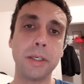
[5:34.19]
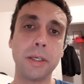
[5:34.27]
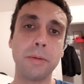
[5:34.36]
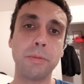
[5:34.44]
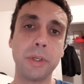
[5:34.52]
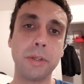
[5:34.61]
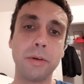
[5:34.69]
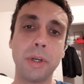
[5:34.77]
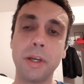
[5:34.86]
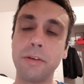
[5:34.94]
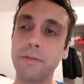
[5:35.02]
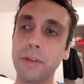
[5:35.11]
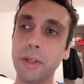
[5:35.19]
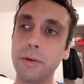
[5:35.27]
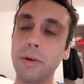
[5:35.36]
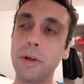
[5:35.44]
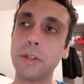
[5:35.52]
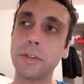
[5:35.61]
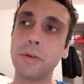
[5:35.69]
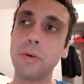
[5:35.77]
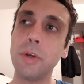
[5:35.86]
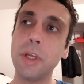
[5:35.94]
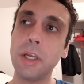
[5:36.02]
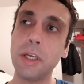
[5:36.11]
I read her life later on. So
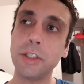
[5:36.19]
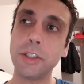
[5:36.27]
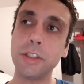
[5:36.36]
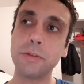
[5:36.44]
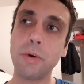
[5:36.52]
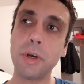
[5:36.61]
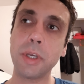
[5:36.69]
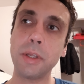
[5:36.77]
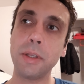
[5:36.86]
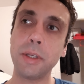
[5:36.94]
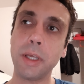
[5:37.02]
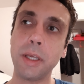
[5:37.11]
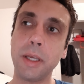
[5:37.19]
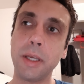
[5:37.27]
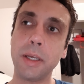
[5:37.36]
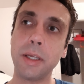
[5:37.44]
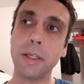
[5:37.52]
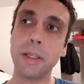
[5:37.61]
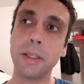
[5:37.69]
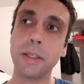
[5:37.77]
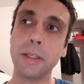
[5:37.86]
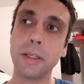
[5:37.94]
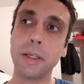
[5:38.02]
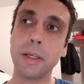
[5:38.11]
she's walking, and